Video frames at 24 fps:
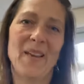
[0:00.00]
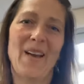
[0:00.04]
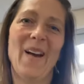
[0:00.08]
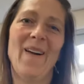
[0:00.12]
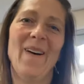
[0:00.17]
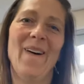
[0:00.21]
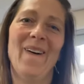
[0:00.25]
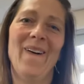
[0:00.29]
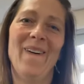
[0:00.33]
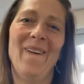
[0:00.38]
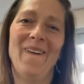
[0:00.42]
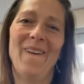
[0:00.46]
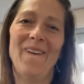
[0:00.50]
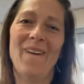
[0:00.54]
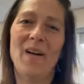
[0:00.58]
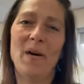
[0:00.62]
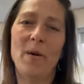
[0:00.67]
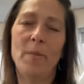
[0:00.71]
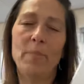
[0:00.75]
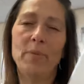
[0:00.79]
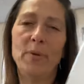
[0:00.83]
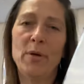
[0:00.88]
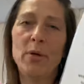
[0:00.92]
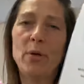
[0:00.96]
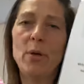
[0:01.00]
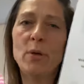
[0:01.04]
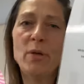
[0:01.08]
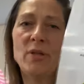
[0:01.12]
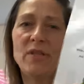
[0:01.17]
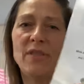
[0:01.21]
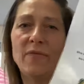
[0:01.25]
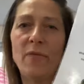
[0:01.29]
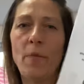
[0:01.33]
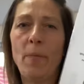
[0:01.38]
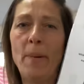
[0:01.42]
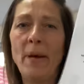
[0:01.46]
Ah, oh,
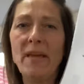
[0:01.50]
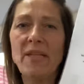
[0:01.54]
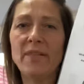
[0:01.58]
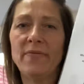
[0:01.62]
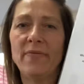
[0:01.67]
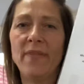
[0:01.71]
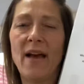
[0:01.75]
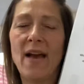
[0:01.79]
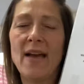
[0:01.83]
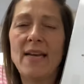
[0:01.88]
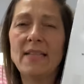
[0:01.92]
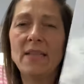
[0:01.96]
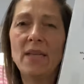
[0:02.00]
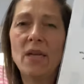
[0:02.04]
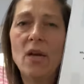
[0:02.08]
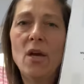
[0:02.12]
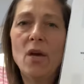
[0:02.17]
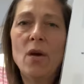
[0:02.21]
beautiful butterflies.